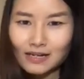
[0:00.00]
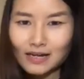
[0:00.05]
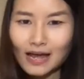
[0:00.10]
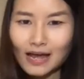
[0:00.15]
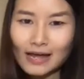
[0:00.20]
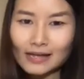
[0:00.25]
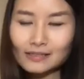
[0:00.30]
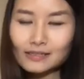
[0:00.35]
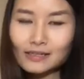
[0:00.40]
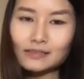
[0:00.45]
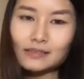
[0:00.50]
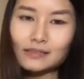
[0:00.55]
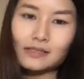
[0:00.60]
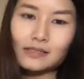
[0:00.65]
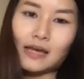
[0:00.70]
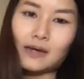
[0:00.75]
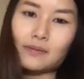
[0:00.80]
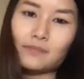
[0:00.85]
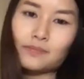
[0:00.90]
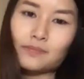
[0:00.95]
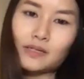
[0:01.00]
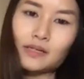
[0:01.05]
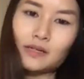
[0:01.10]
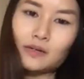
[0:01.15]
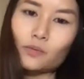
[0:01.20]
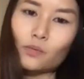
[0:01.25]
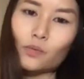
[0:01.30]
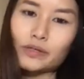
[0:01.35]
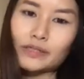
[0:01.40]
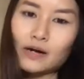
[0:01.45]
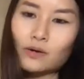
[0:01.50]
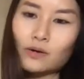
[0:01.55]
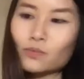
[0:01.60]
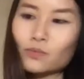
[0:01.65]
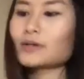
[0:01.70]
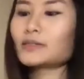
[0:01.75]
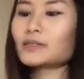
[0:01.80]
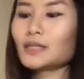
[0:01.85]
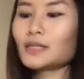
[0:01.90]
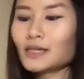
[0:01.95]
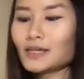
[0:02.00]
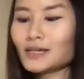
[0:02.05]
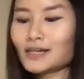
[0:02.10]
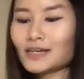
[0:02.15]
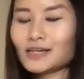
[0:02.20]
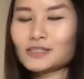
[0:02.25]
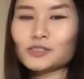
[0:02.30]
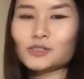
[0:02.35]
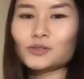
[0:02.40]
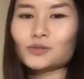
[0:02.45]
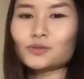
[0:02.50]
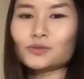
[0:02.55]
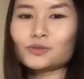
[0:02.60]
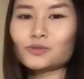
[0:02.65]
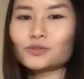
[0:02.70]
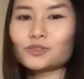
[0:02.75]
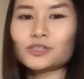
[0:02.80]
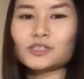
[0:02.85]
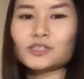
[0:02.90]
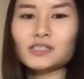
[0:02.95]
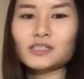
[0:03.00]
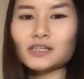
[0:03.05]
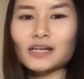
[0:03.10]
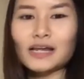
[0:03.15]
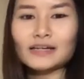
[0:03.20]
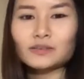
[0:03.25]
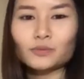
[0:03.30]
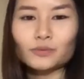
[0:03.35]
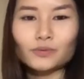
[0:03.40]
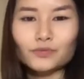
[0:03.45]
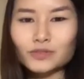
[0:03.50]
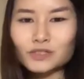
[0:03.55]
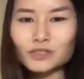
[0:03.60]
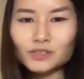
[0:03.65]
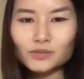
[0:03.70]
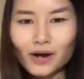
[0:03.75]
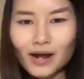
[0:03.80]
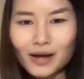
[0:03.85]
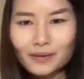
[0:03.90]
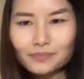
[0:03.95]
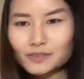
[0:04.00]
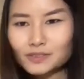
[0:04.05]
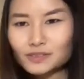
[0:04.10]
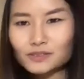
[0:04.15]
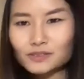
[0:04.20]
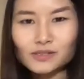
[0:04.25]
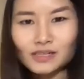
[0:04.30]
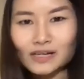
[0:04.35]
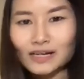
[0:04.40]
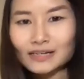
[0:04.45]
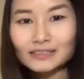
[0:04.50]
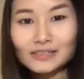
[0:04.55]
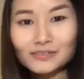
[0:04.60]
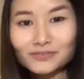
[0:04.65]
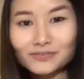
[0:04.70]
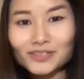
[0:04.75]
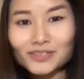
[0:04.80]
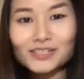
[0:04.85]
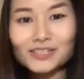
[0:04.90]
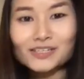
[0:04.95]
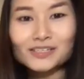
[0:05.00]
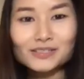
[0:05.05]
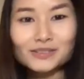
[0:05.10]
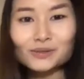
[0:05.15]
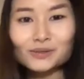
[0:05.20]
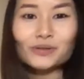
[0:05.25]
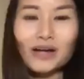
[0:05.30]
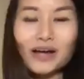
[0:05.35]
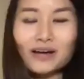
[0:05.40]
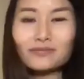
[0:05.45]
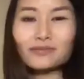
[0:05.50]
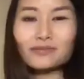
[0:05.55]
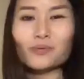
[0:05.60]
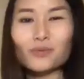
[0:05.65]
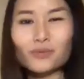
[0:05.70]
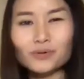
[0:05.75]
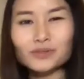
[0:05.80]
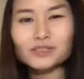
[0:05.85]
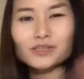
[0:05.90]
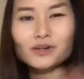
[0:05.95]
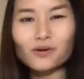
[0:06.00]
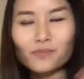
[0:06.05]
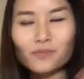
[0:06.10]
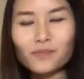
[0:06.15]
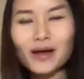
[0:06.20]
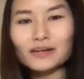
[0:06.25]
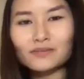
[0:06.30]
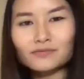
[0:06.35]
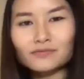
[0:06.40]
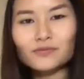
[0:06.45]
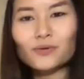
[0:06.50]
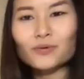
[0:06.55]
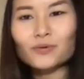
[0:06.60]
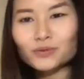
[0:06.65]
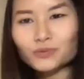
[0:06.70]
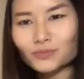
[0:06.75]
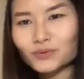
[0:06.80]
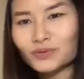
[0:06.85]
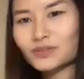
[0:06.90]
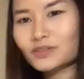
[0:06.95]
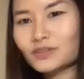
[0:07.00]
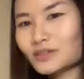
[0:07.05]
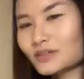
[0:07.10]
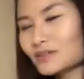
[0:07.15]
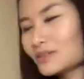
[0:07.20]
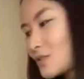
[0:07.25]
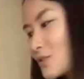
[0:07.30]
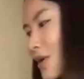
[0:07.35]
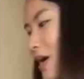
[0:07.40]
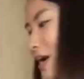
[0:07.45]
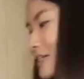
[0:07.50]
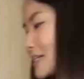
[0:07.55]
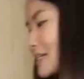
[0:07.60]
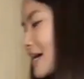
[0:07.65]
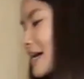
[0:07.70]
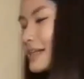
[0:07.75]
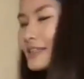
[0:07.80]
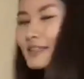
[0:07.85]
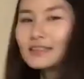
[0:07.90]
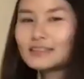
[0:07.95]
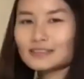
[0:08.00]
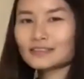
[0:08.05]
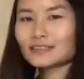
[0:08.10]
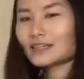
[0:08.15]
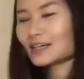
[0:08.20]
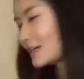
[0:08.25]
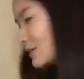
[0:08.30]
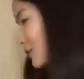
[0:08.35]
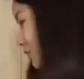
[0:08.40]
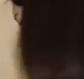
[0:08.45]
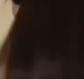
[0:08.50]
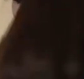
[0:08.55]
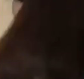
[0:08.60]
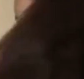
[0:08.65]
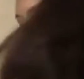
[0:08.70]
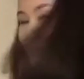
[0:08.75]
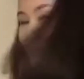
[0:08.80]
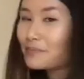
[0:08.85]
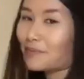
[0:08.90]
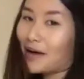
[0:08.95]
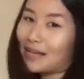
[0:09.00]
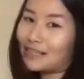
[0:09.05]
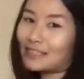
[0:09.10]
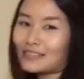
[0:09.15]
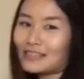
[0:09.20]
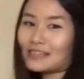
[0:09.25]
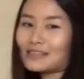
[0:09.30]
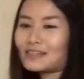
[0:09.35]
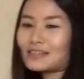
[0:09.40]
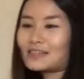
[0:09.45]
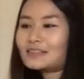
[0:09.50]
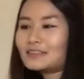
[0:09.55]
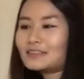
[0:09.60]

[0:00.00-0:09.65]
hand and it can be a worn out one to, to just collect all of the scraps, to collect everything. So you don't have to always go back and forth with the, the trash can. And you don't really make a mess either.